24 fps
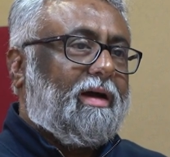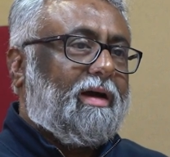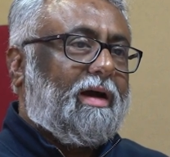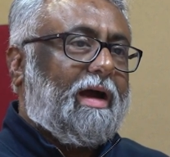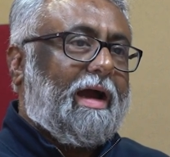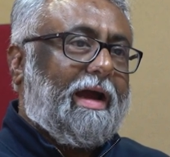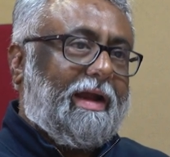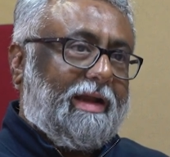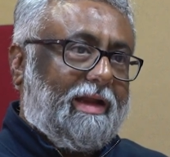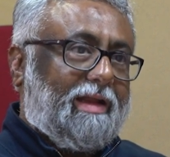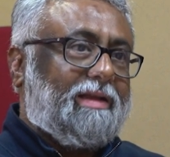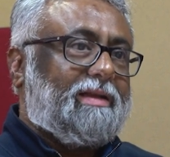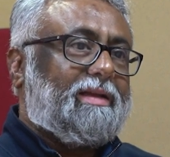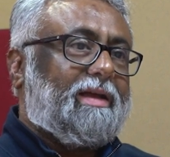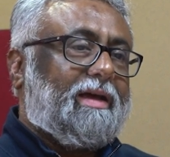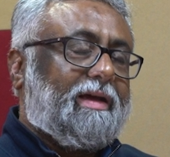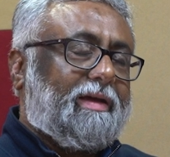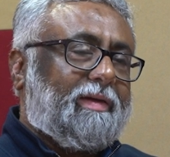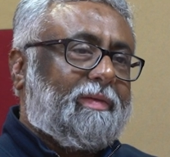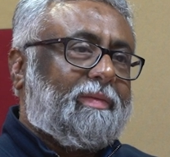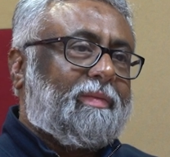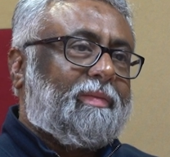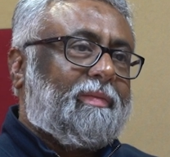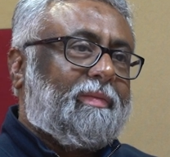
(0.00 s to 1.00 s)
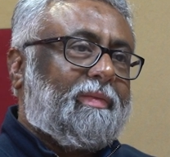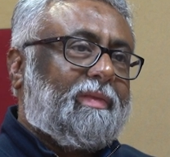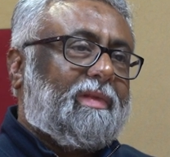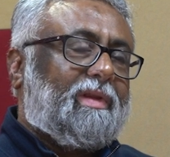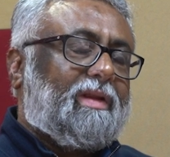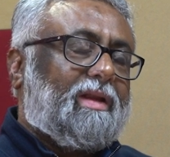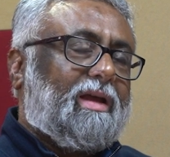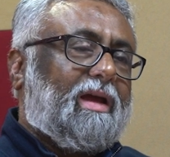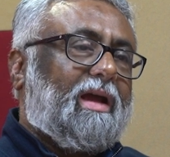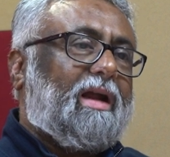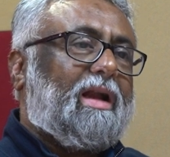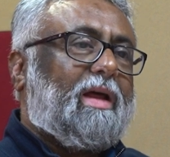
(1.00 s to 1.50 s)
hiding there,
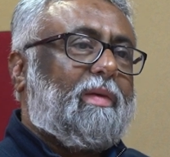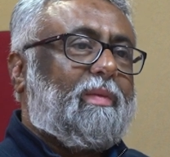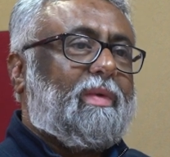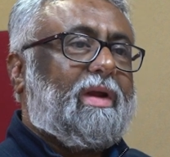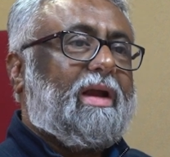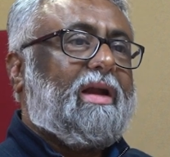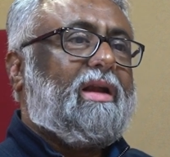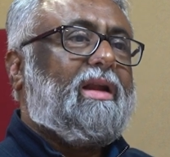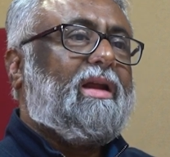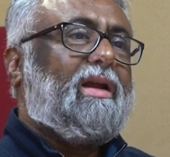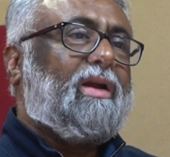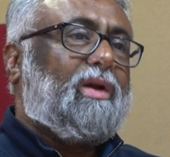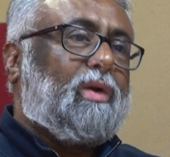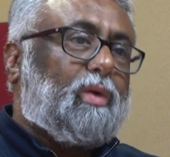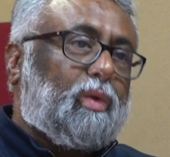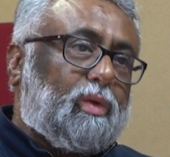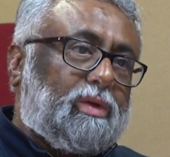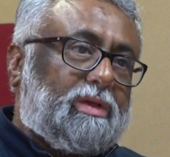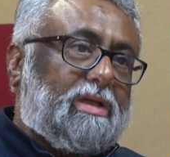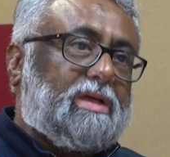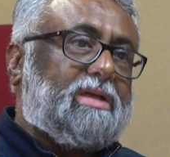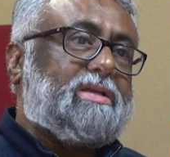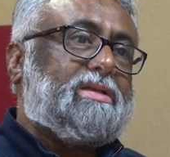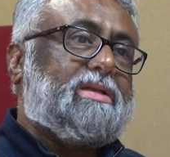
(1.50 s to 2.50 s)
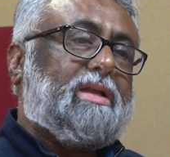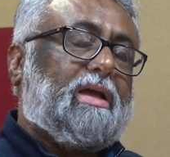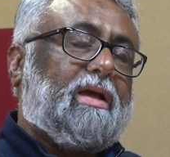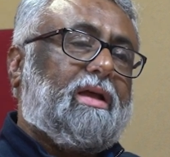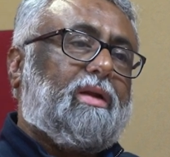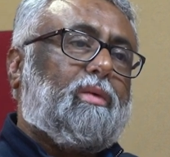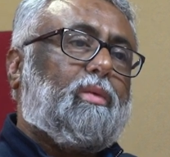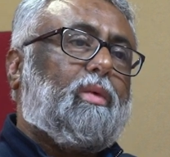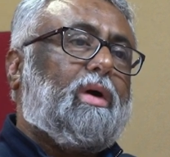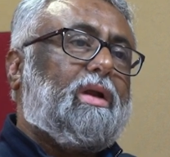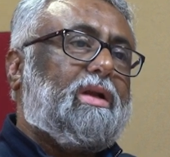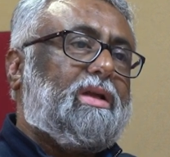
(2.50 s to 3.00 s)
and I'm writing 2 things there.
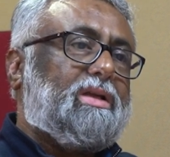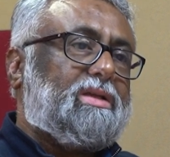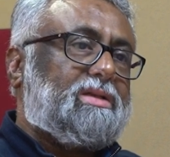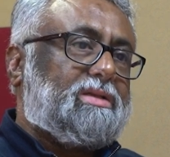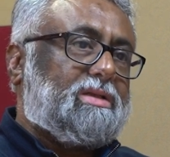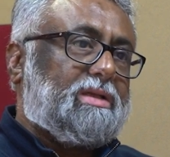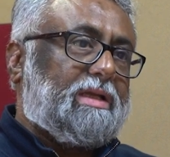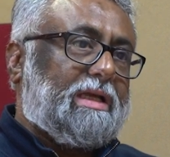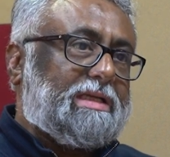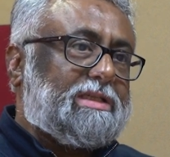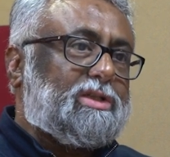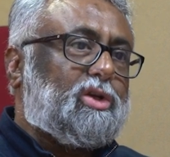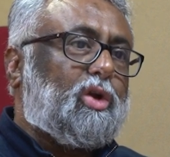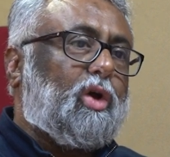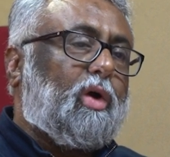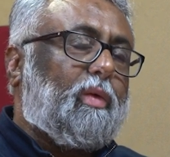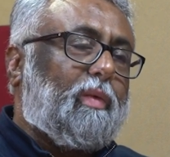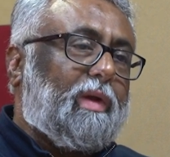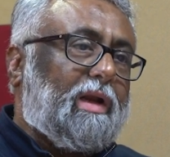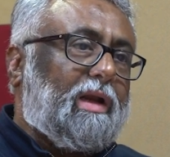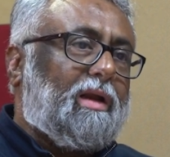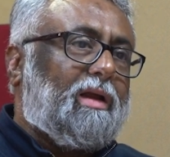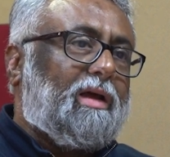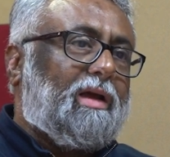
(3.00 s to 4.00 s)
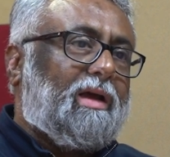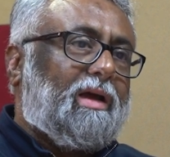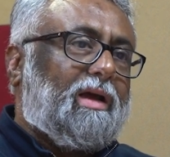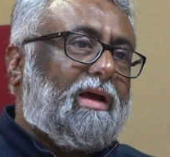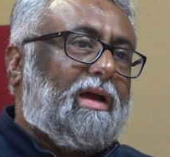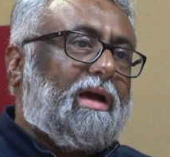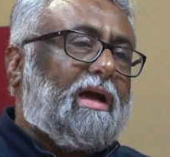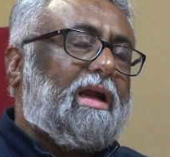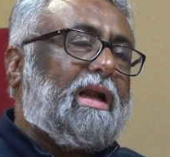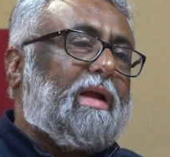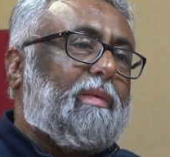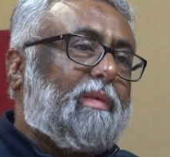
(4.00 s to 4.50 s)
One is next novel,
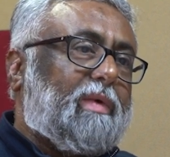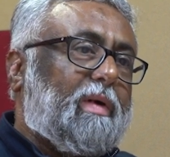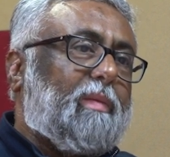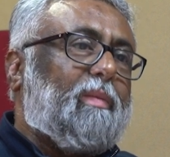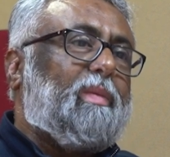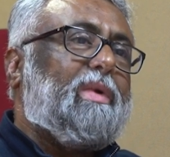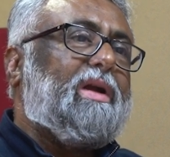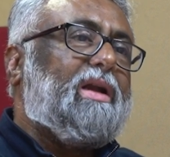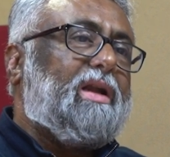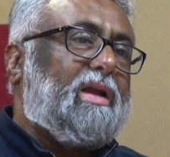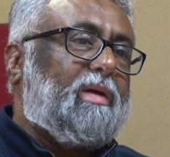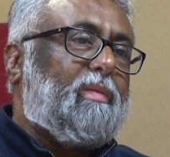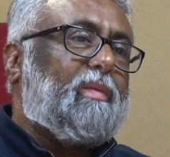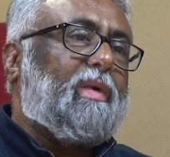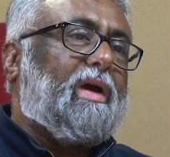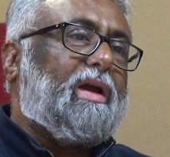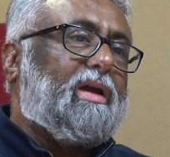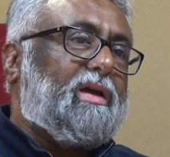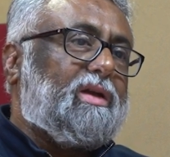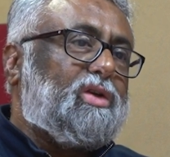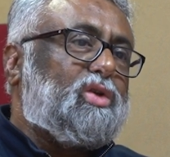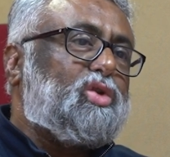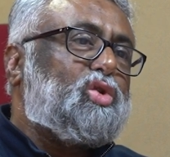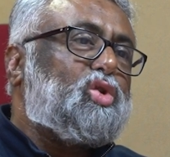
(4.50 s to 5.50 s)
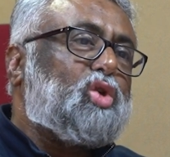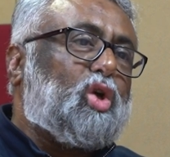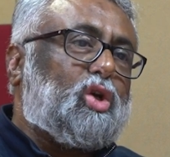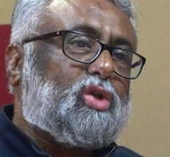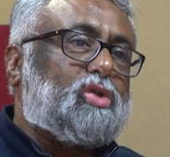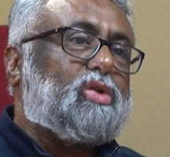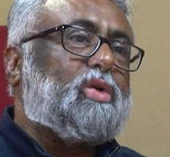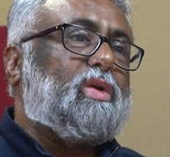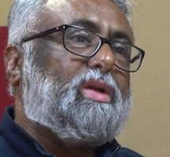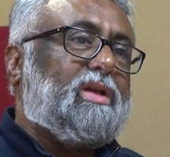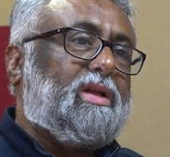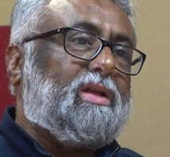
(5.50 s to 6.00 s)
and I'm completing my short
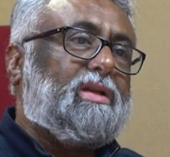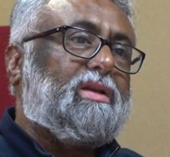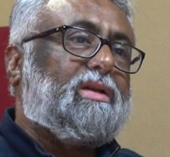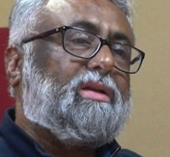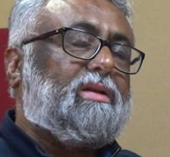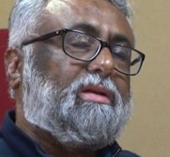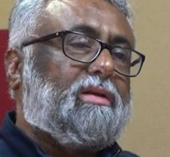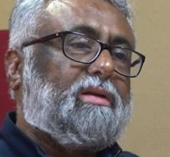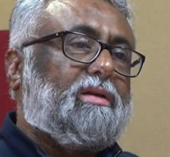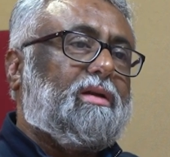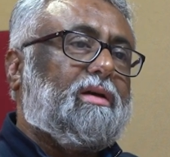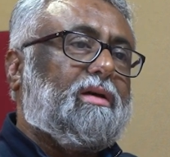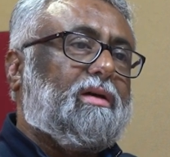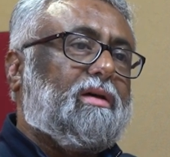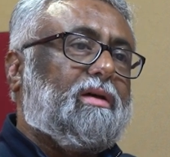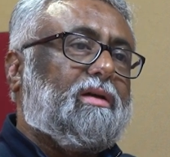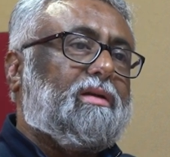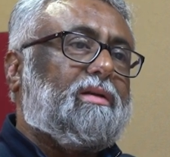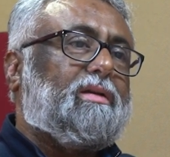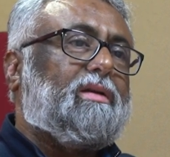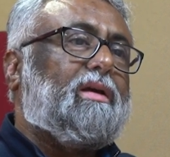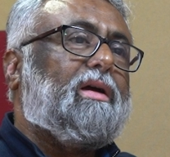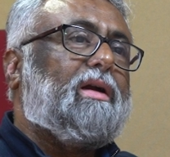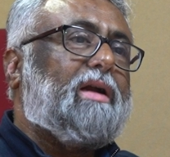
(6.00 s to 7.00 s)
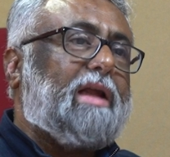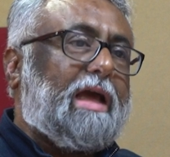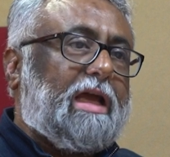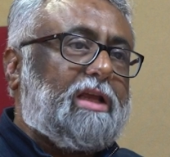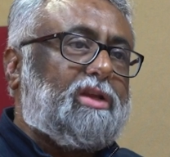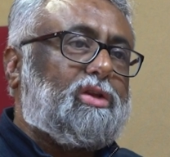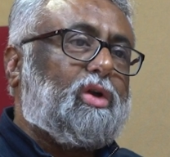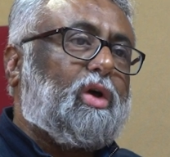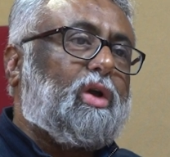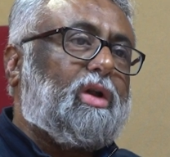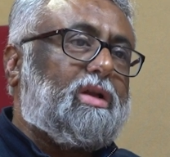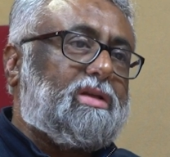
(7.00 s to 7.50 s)
story, the 3rd
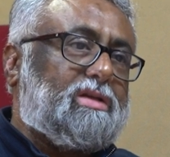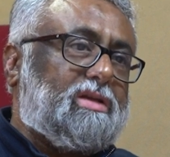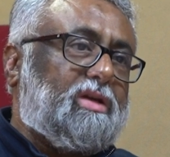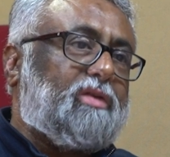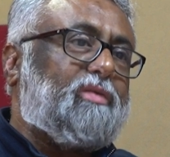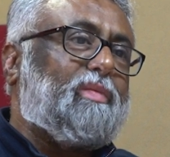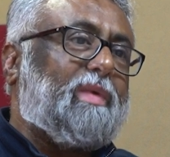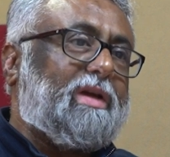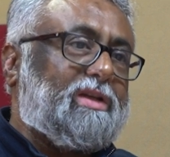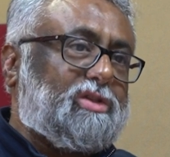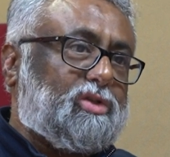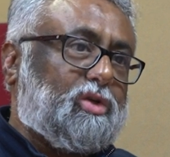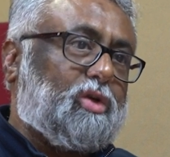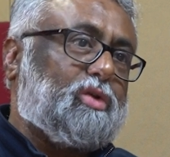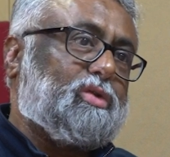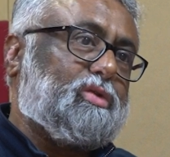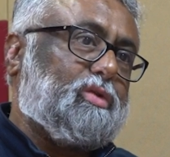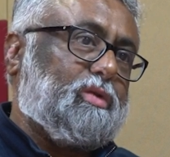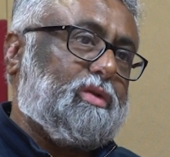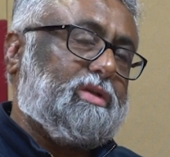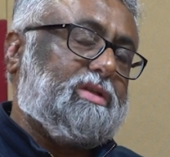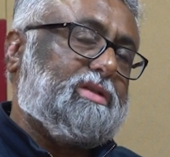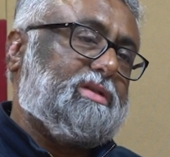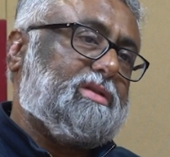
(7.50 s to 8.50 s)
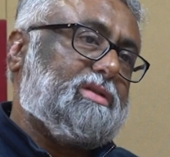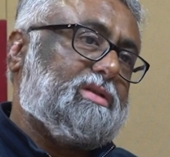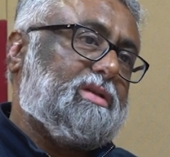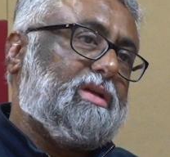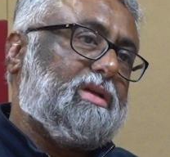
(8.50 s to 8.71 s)
anthology of my short stories.